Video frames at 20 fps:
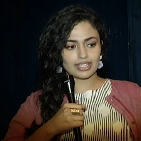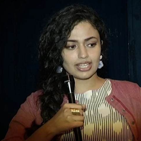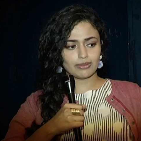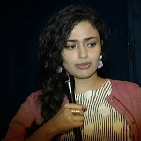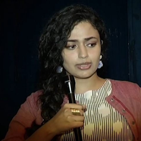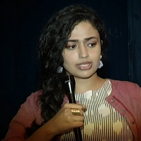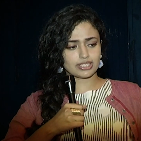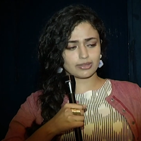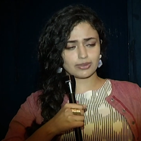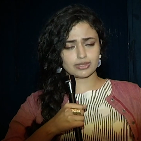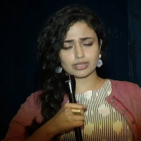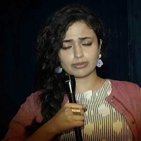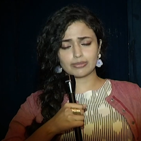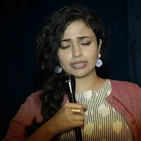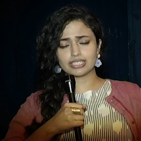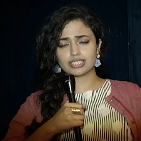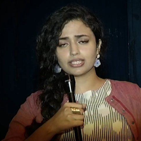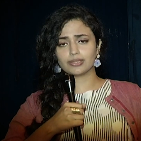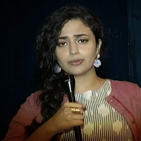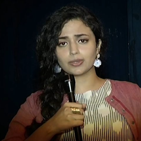it was it was
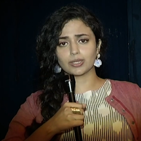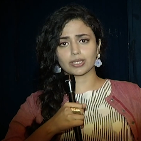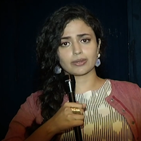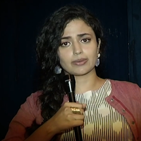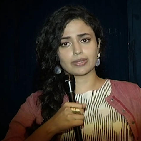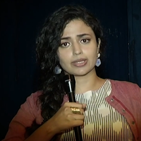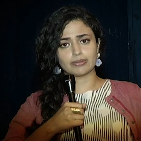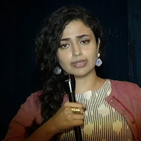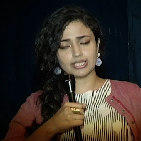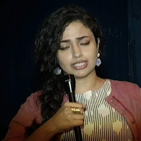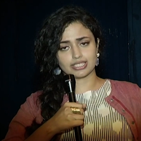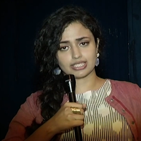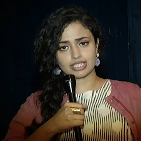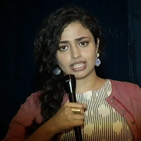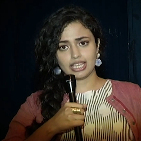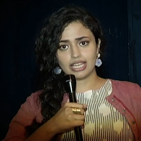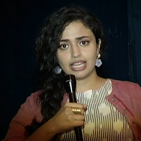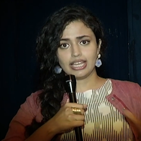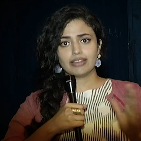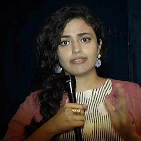amazing working with him. He's
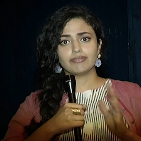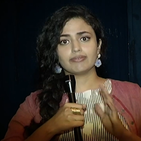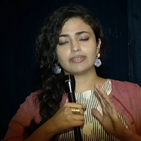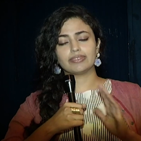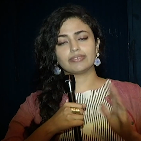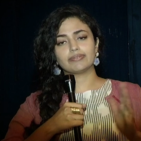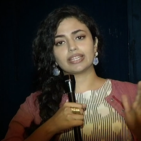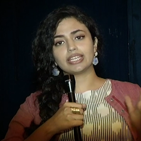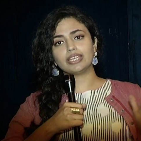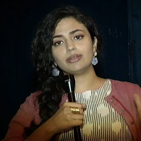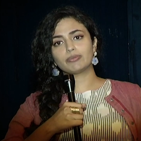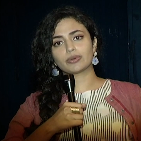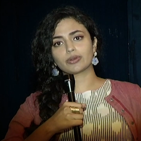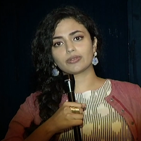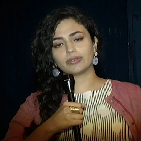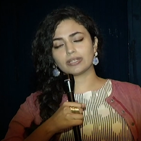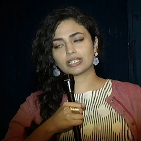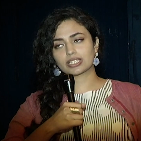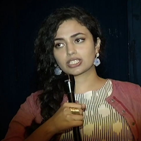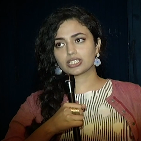very
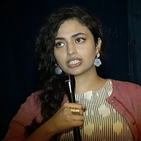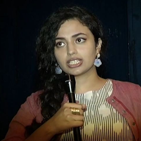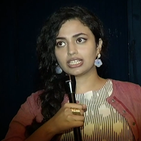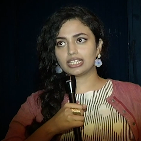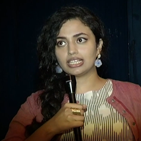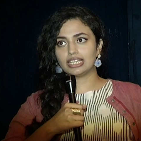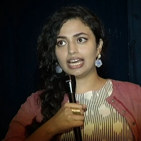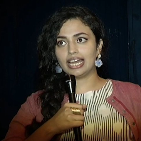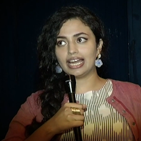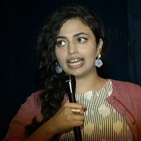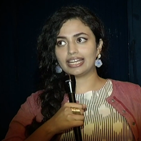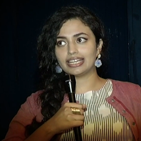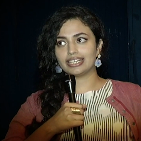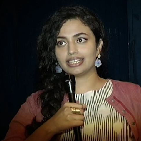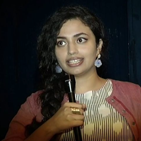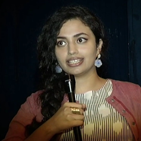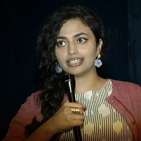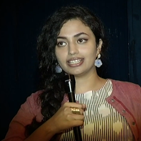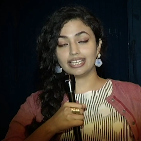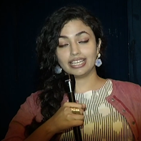professional,
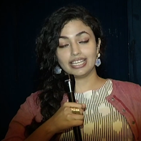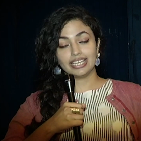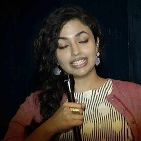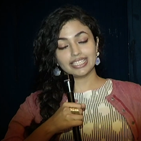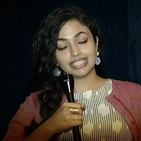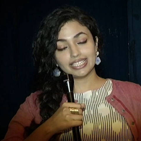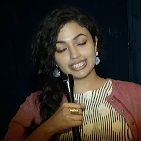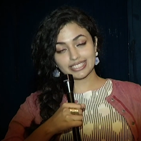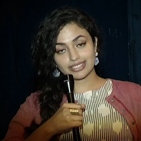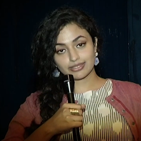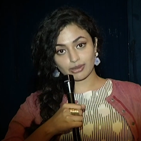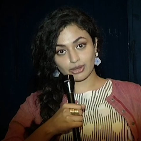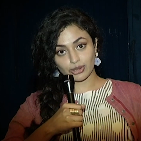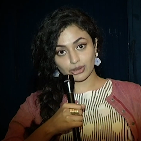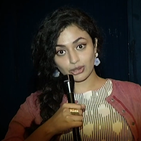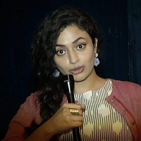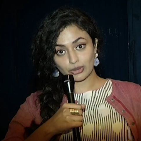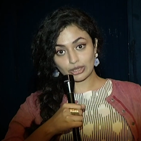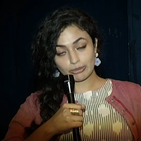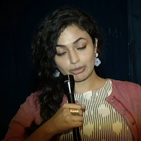and he's one
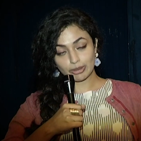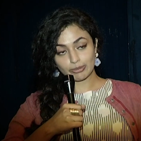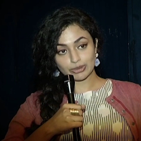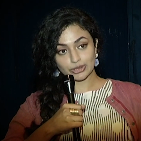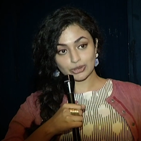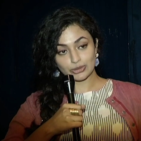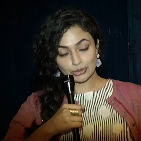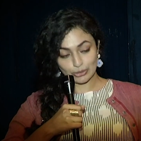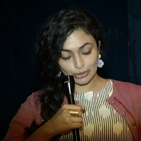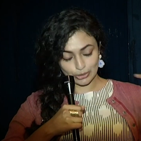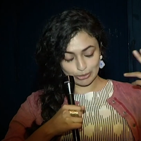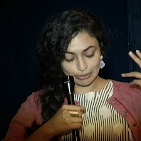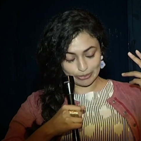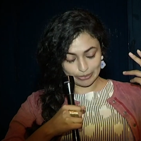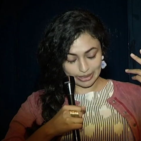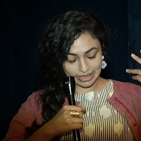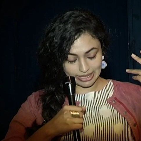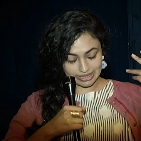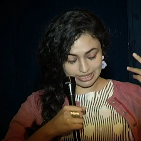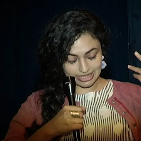of the only people who who
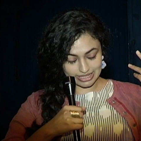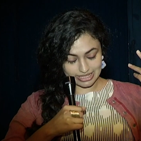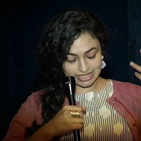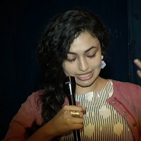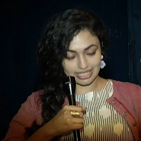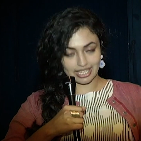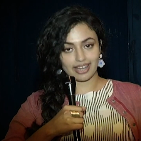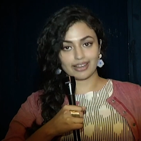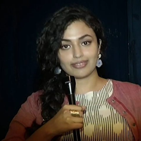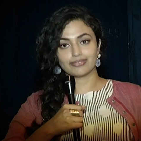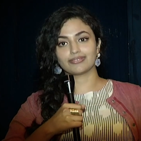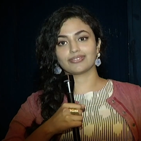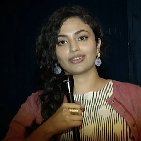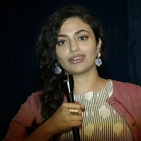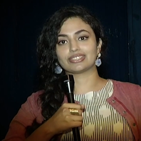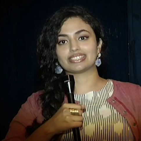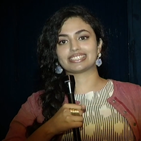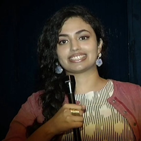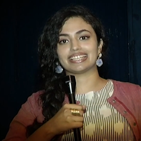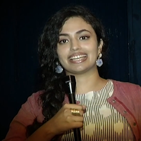makes us laugh
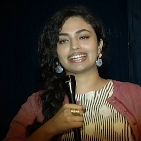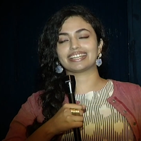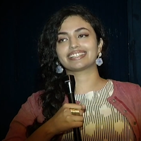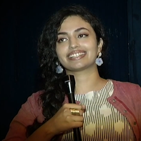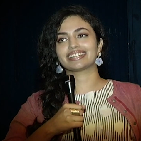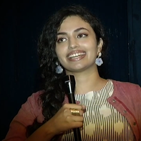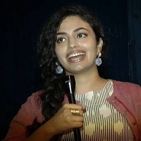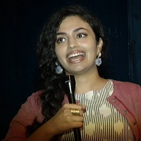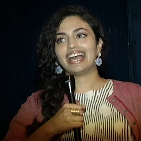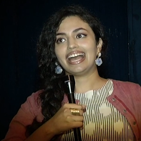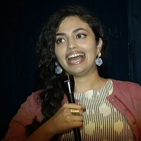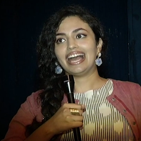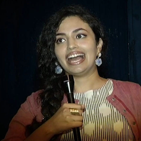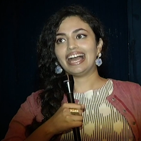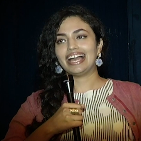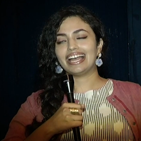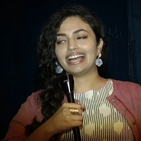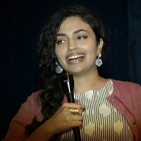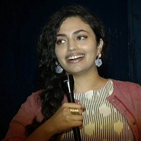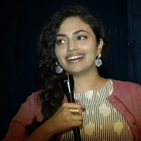on set,
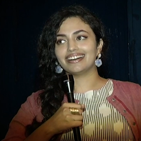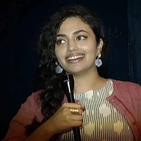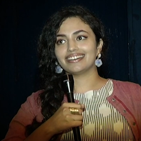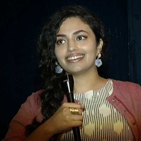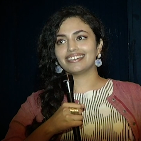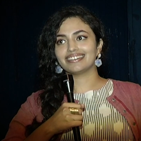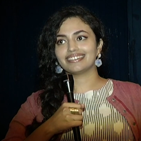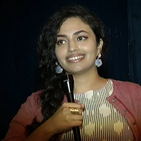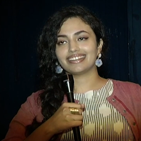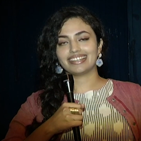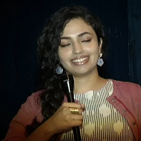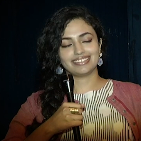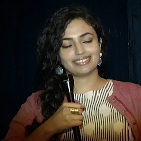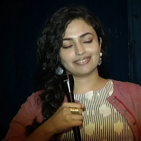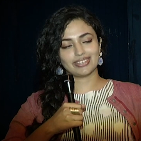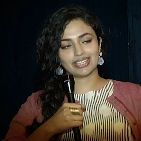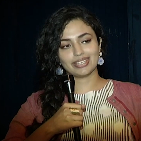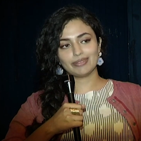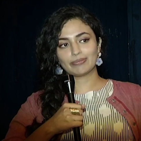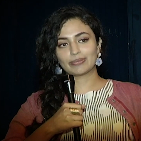uh, and
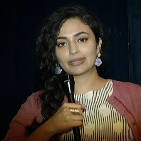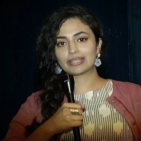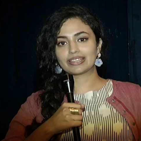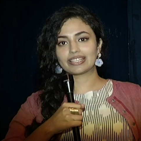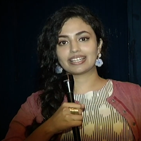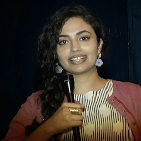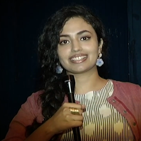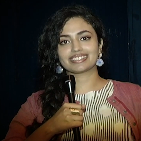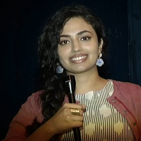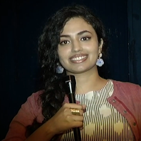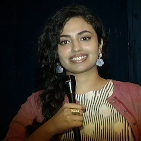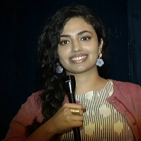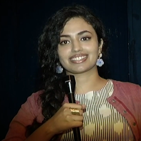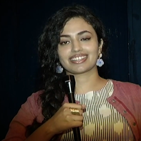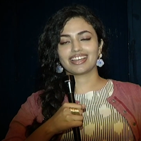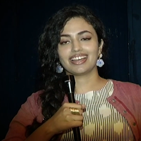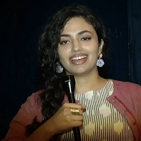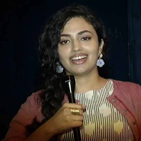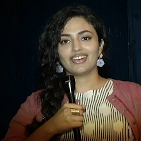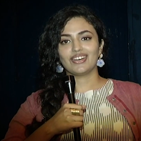very bindas
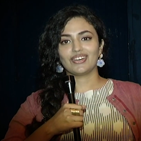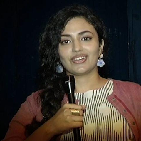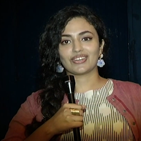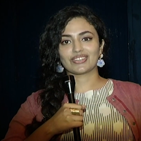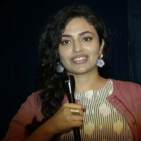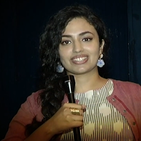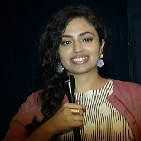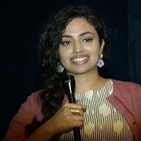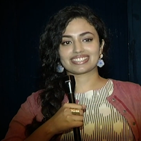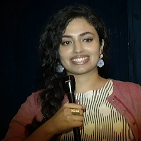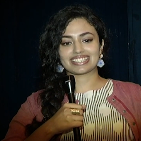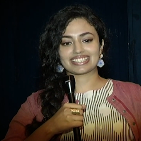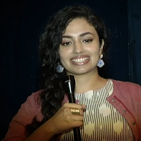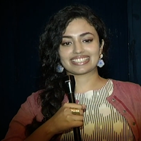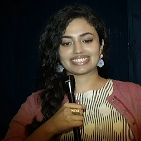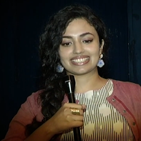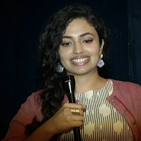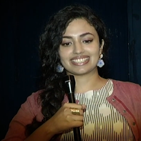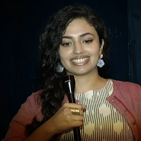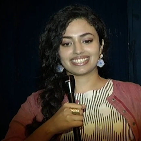on the set,
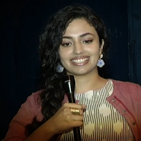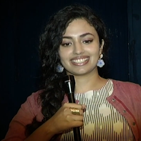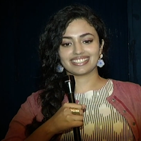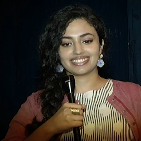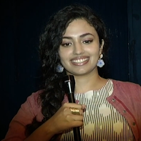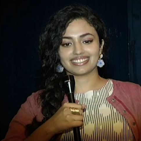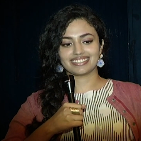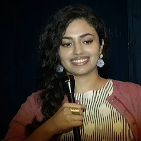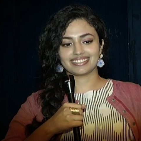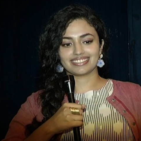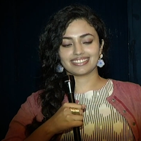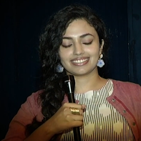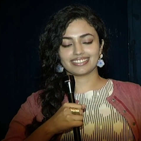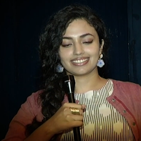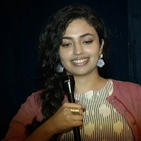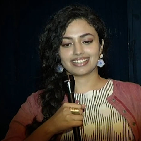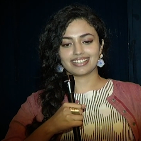and. Uh,